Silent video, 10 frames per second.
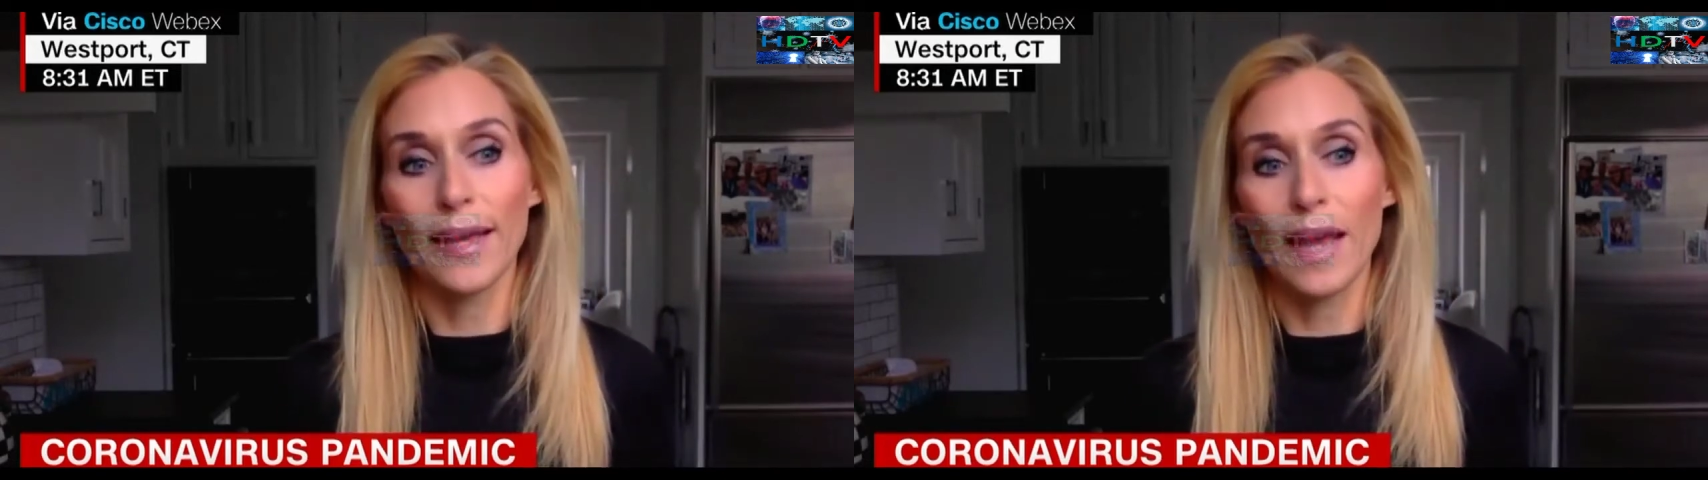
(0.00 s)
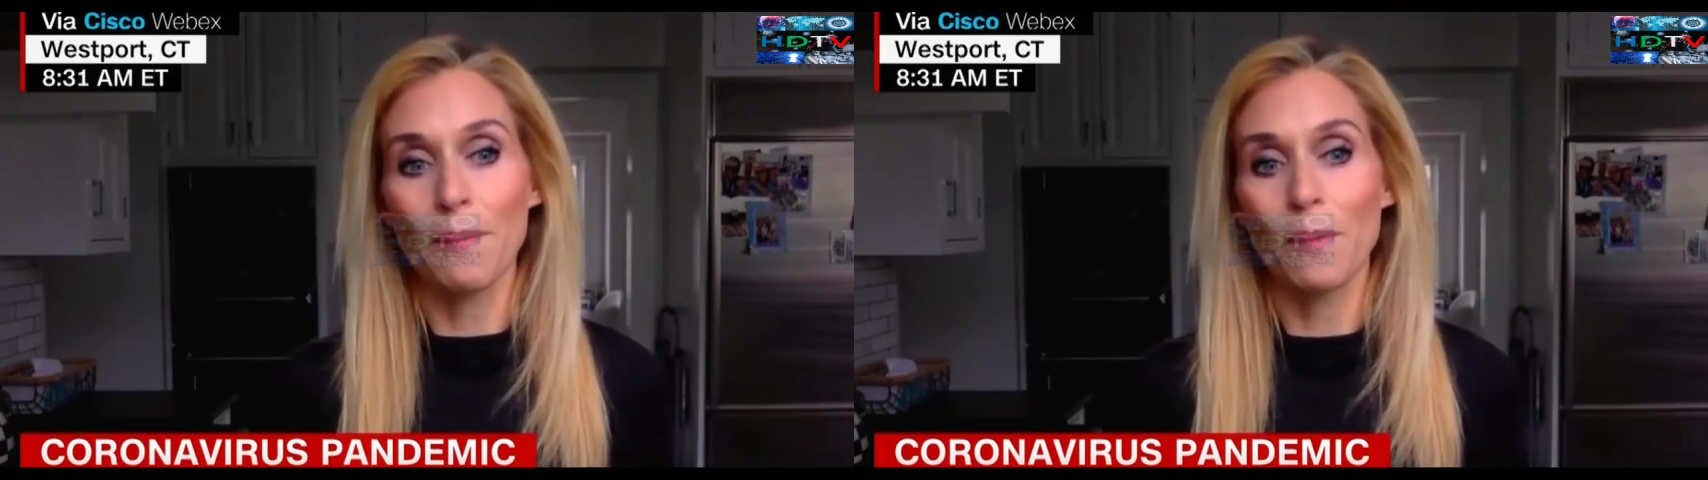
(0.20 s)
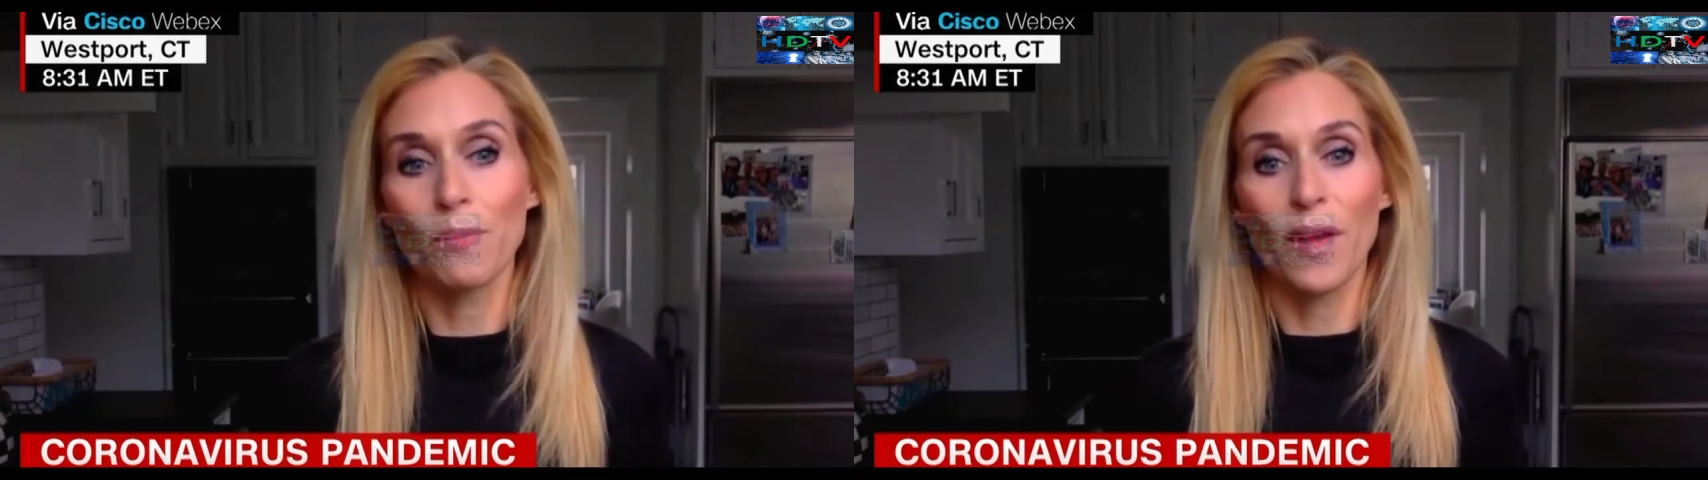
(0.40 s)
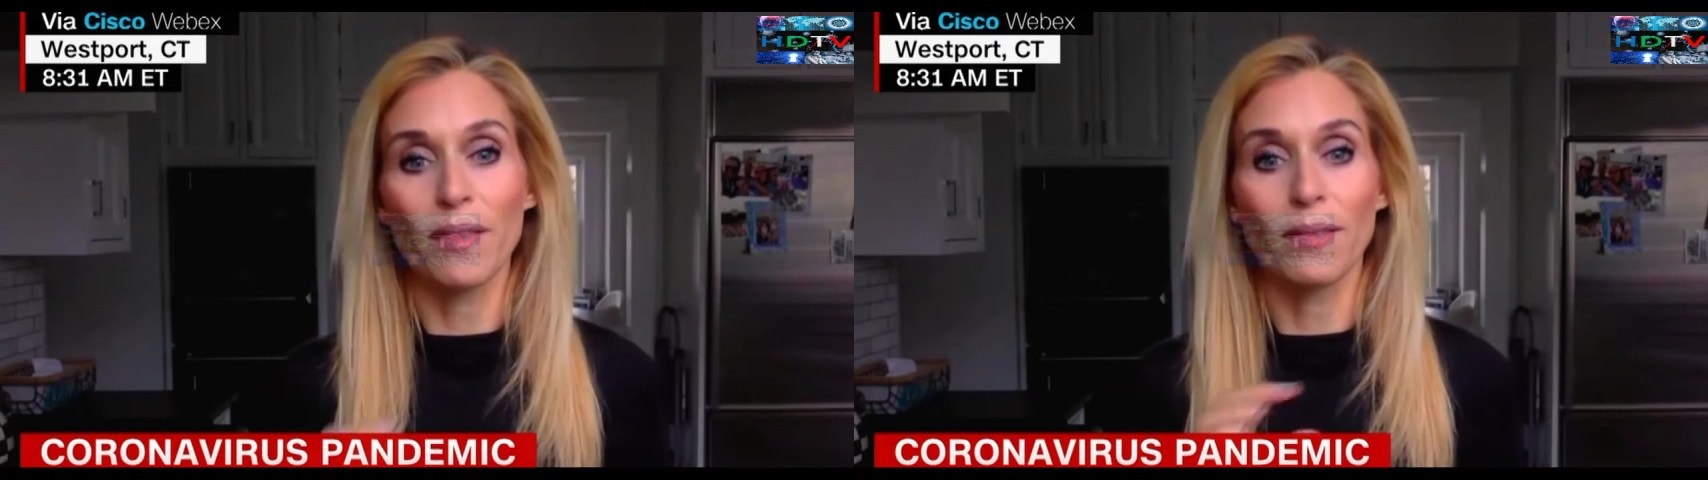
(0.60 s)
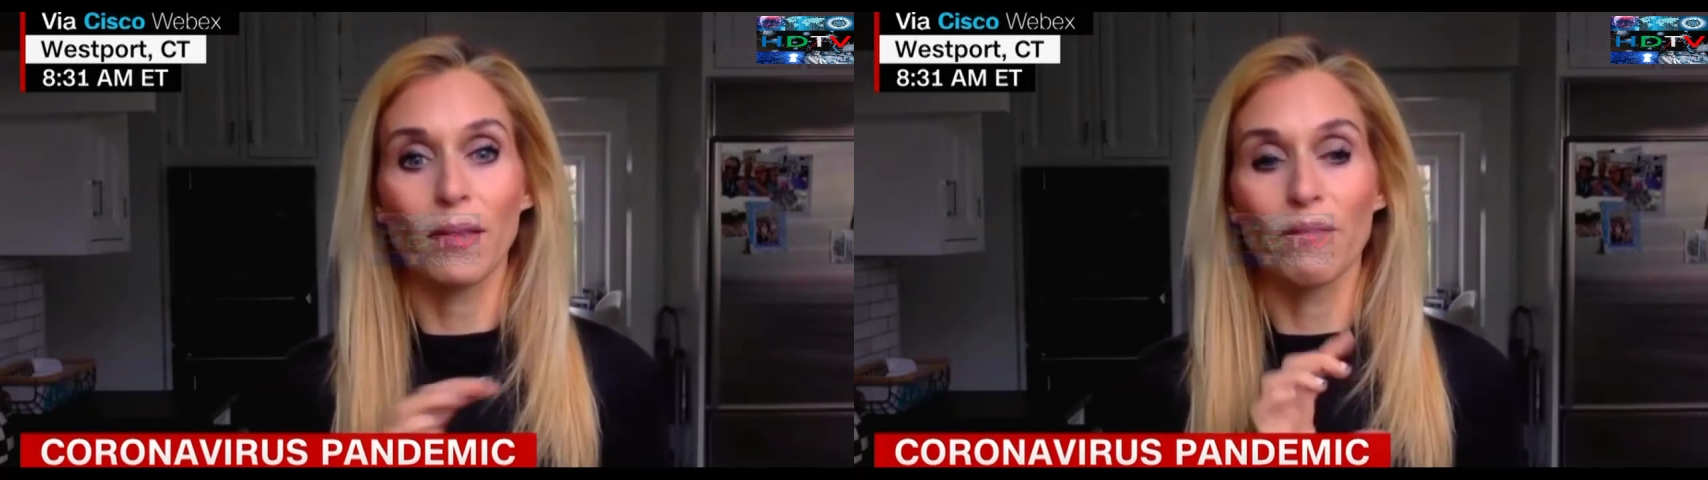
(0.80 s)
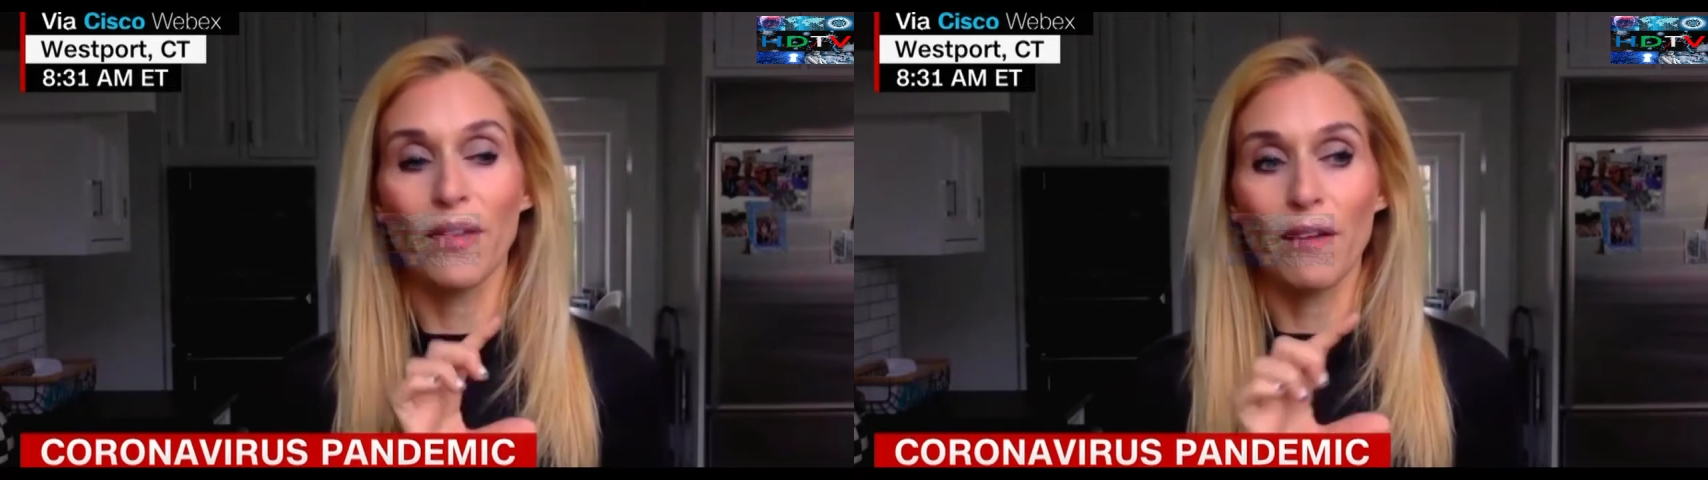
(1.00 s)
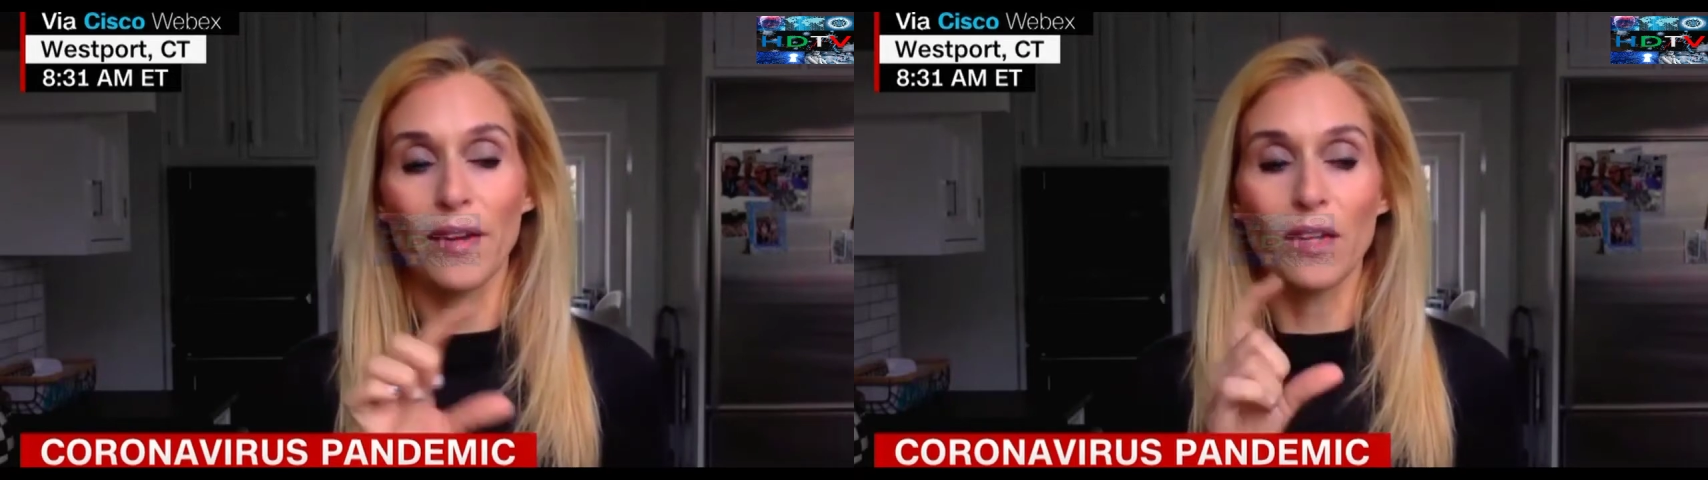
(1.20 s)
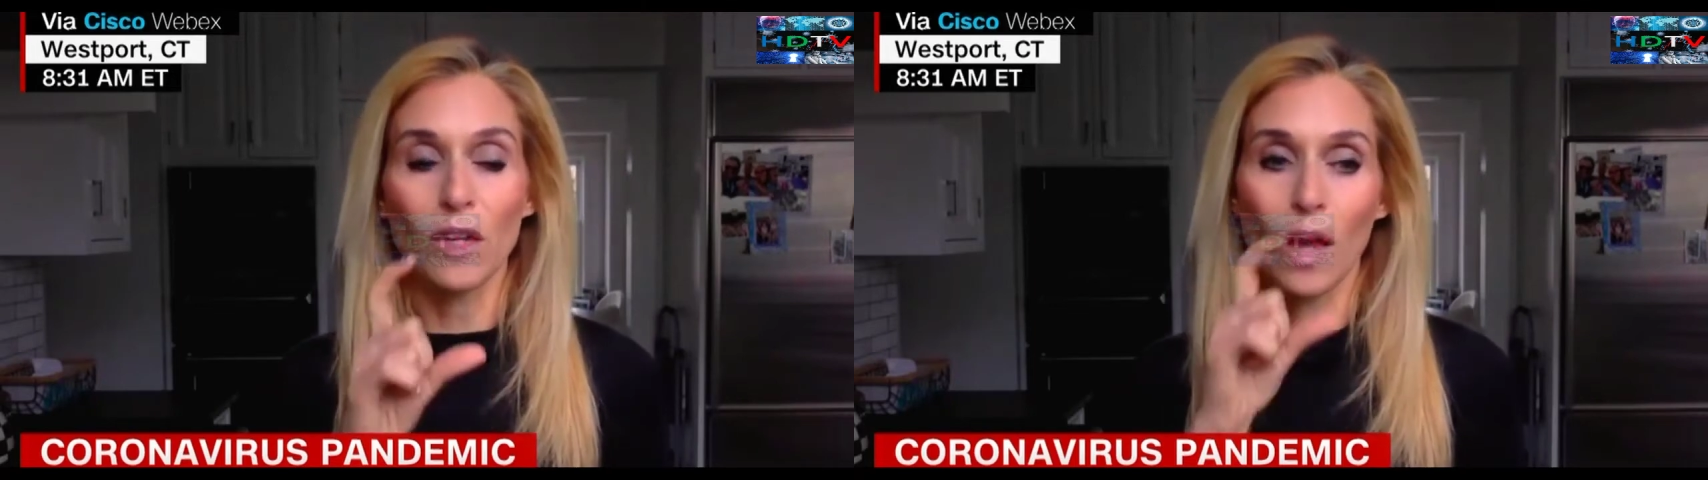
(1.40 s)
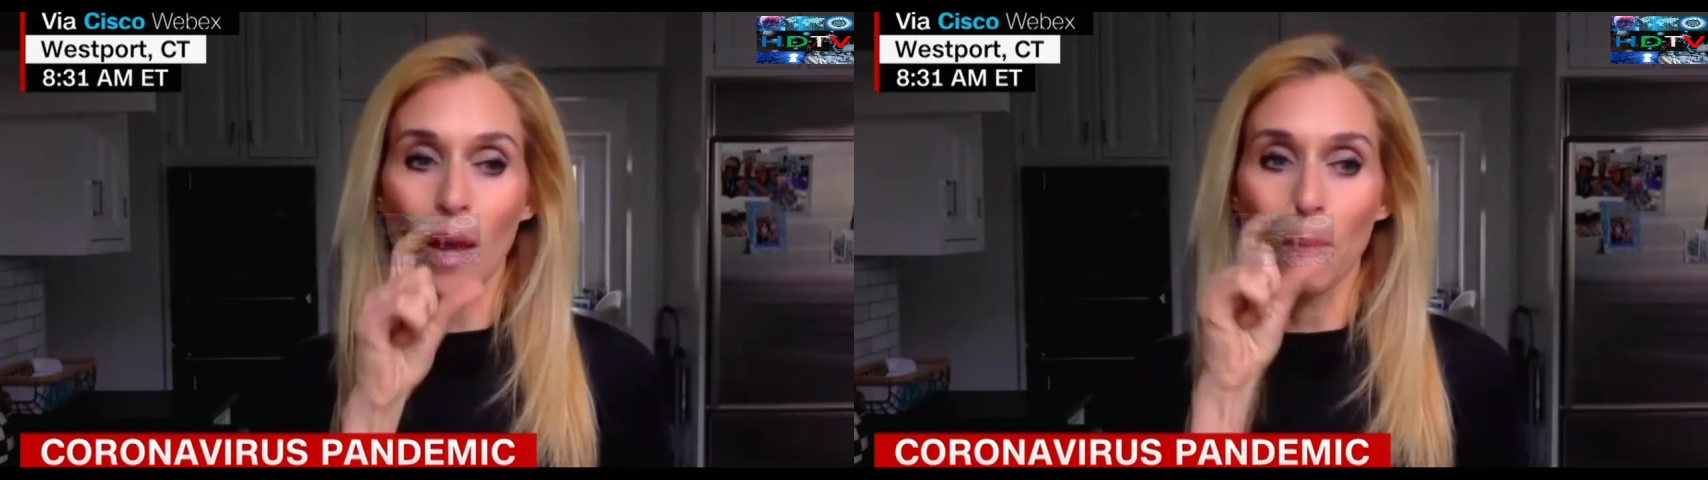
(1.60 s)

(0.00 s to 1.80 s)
I kept my breath very